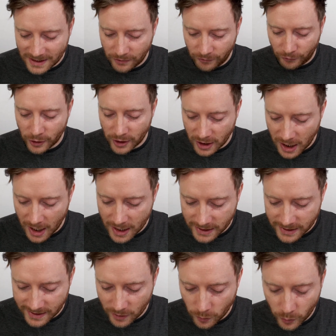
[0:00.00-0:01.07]
different
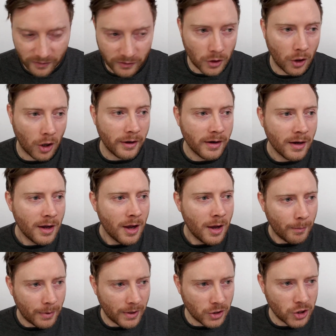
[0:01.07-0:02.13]
colors that we've got,
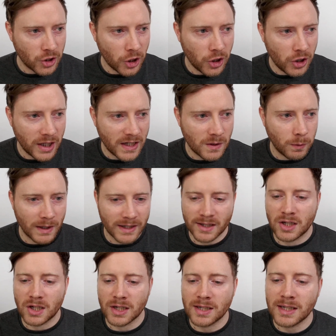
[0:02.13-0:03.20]
but I'll show you these
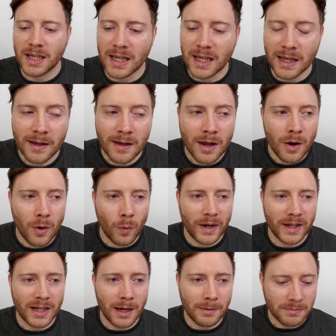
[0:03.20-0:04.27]
ones just here.
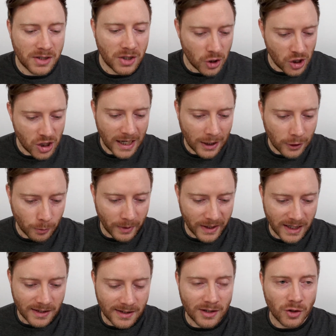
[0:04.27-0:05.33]
When it comes to shell
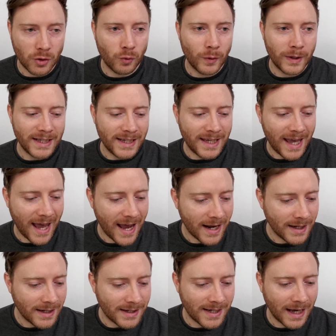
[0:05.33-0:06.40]
beads, you really
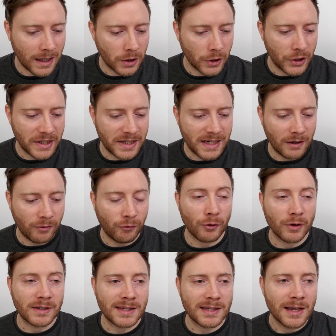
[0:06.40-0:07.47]
can tell the
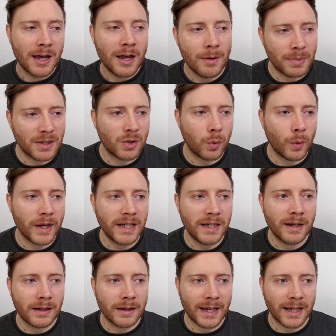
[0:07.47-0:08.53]
difference
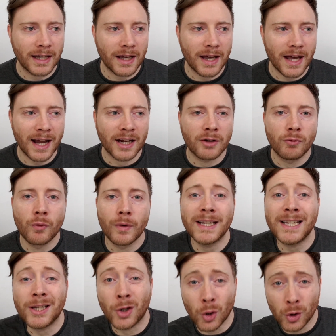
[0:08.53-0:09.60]
between like a
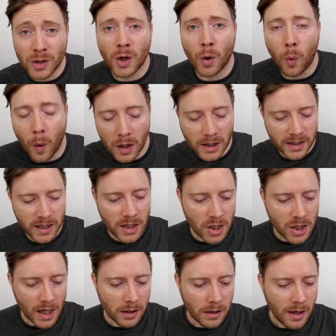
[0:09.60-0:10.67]
really good quality
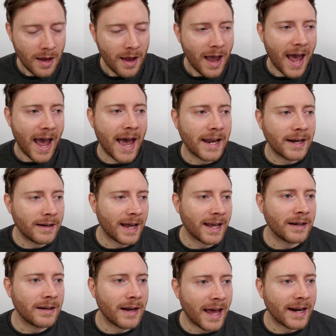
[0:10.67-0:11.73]
shell and
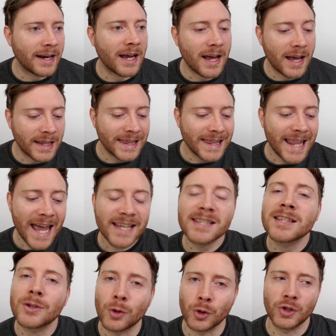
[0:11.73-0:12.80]
a
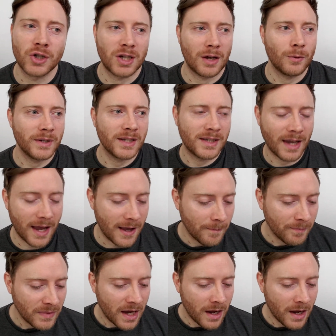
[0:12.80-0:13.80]
less good, shall we say.